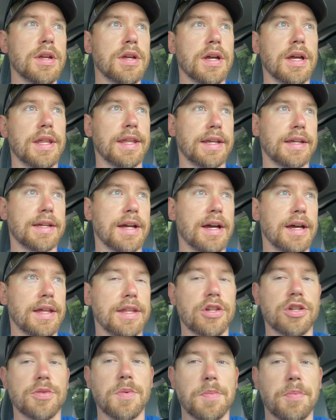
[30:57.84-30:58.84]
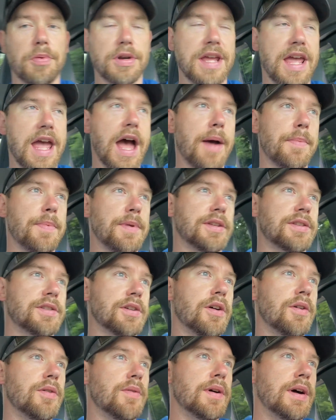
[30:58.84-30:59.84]
I think uh, they should be pretty happy.
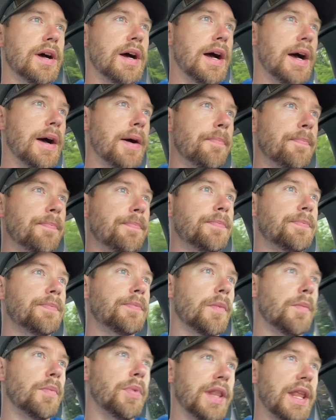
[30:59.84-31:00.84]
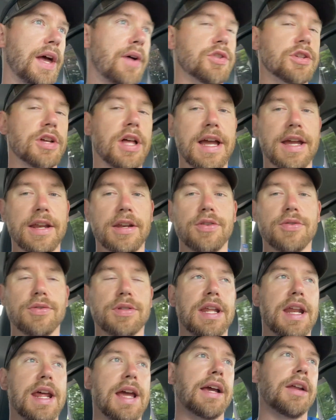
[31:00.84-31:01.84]
So um, but uh, that was all I had to do
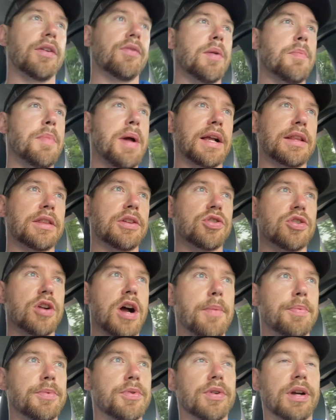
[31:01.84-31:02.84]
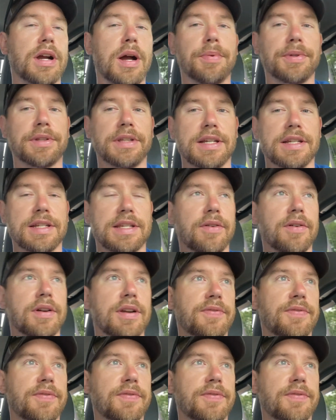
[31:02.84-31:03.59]
today. I got to run back to the shop, do a couple things, get ready